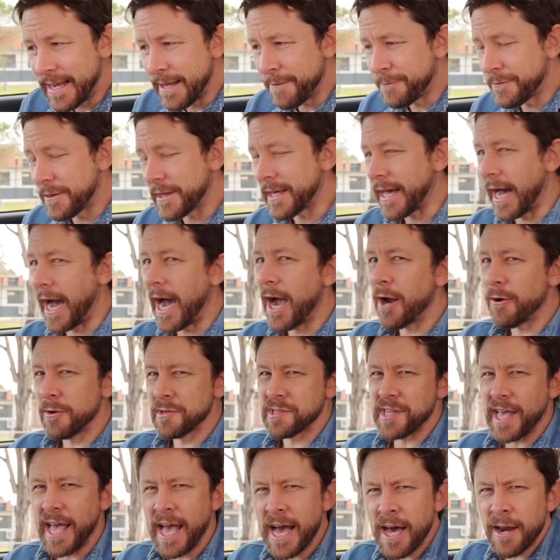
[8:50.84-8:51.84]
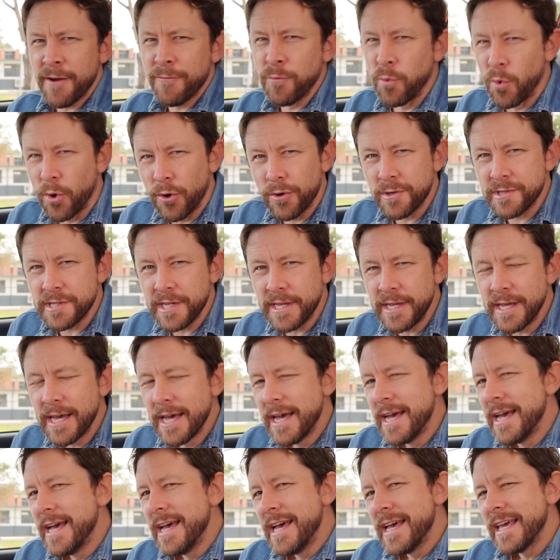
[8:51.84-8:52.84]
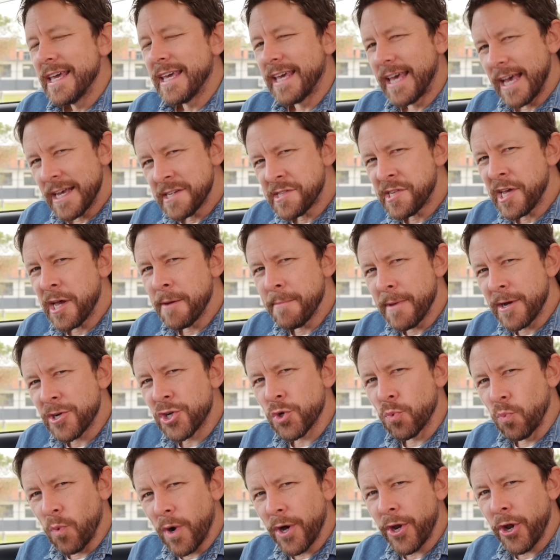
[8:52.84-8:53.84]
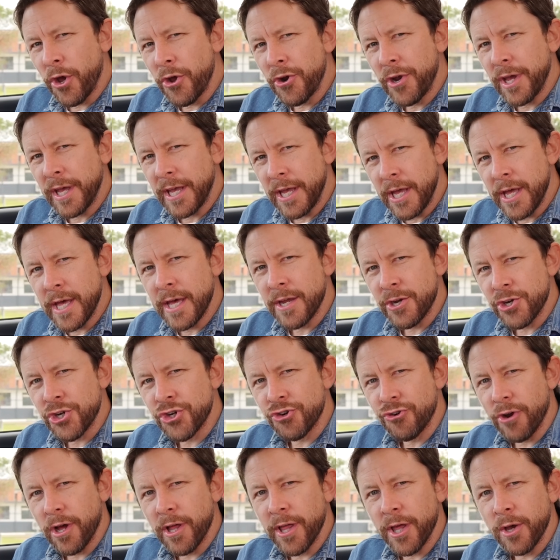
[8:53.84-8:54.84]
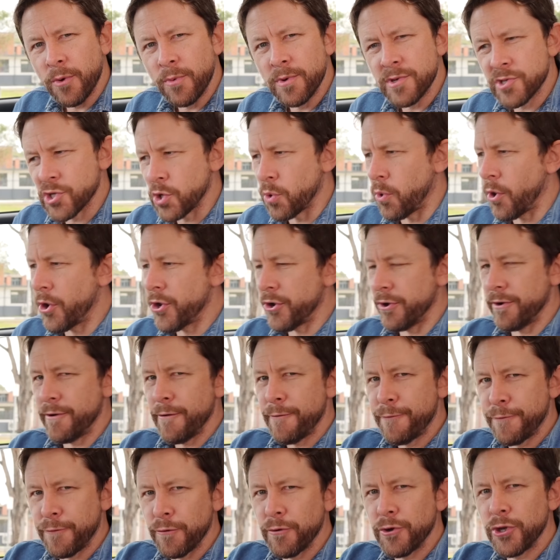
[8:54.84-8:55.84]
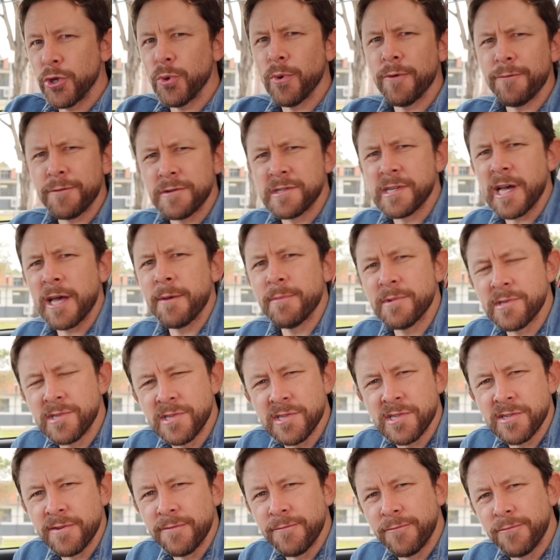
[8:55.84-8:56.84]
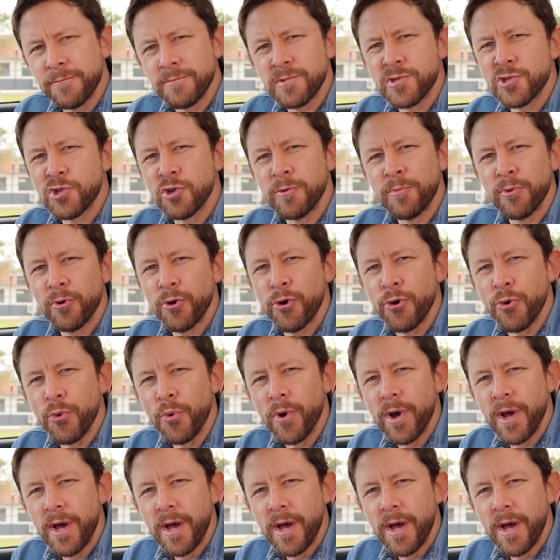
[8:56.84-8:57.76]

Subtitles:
if the car is out of warranty, guess how much one owner here in Australia was quoted for a new infotainment system from Subaru?